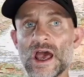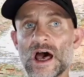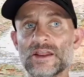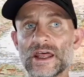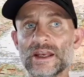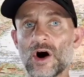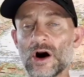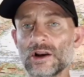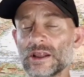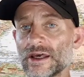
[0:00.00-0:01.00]
And then not
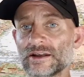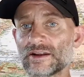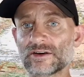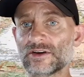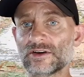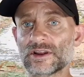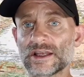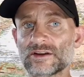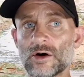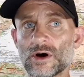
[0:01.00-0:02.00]
only are they addicted and they
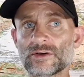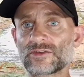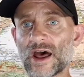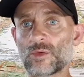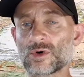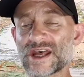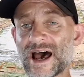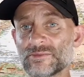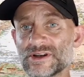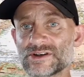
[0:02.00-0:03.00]
don't understand what's
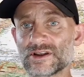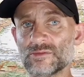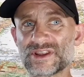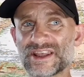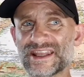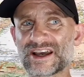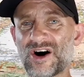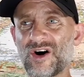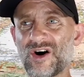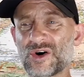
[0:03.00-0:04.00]
happening to them, but then they
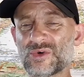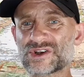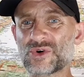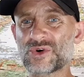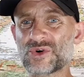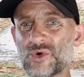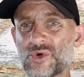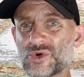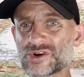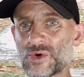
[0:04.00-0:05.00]
can't go and talk
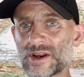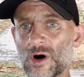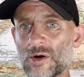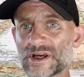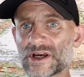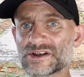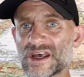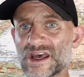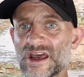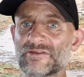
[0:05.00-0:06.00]
to anyone,
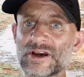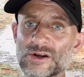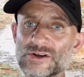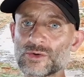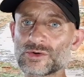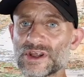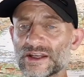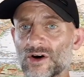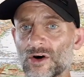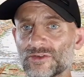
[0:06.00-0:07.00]
because they go and talk to
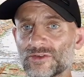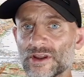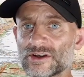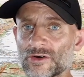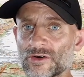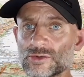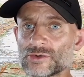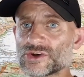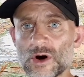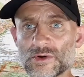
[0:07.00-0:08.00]
their doctor, the doctor will
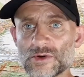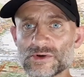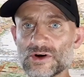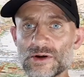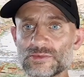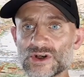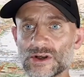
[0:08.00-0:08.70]
stop the prescription.